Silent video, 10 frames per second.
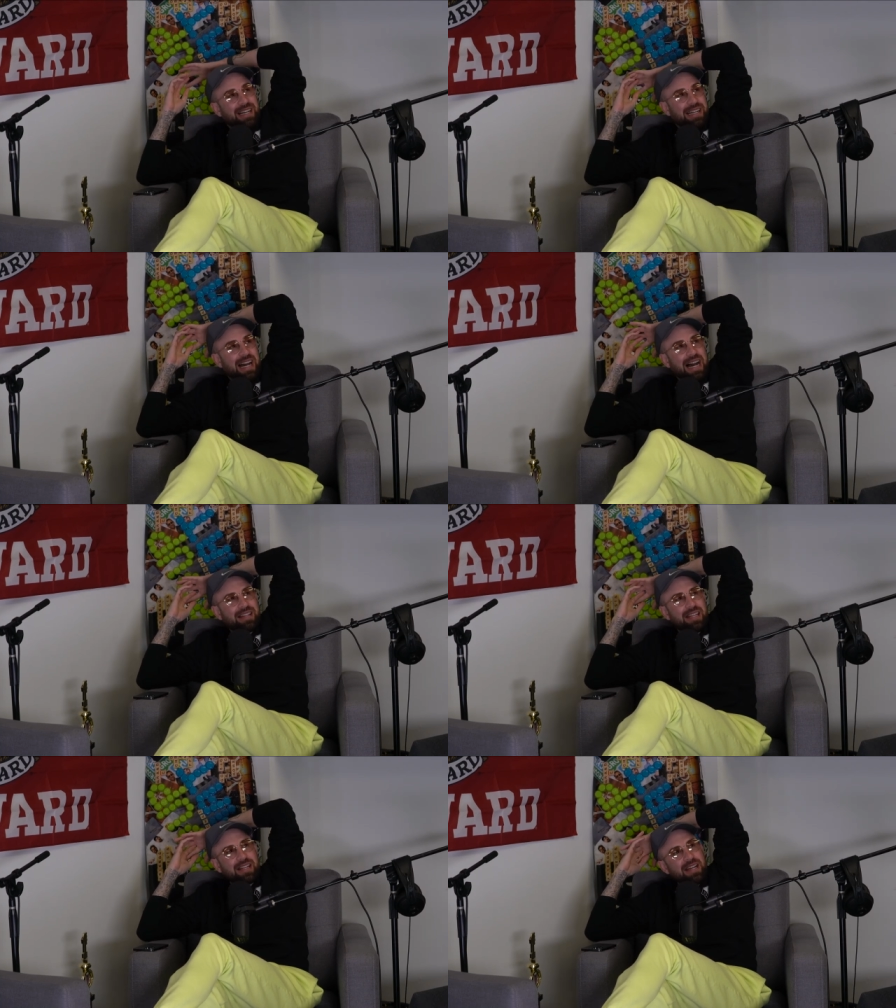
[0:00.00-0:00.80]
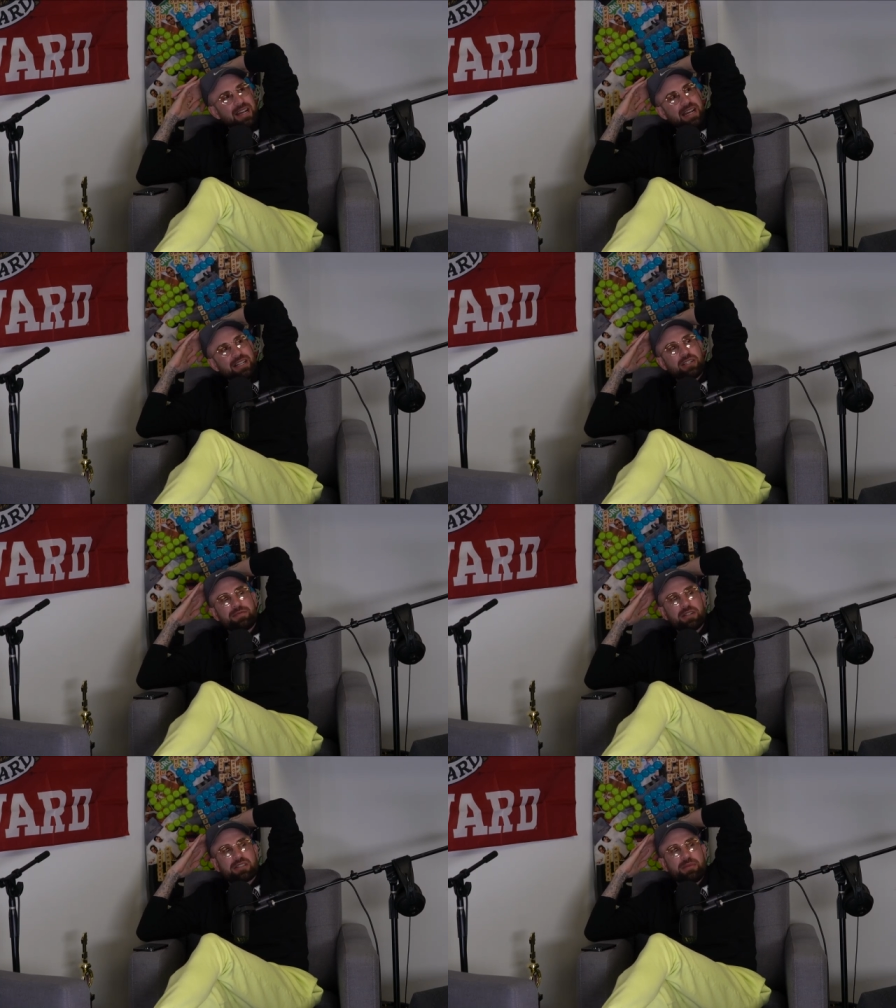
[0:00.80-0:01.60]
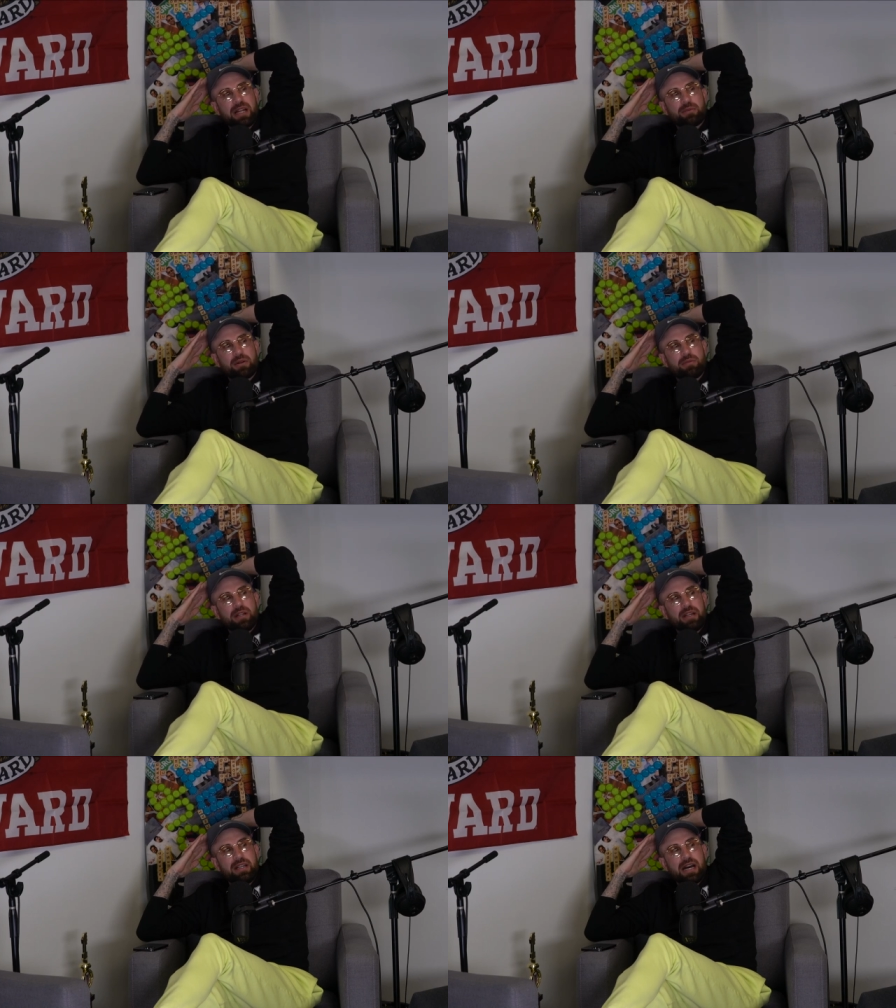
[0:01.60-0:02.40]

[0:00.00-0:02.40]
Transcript: I, yeah, I think it and just feels to me like we're really,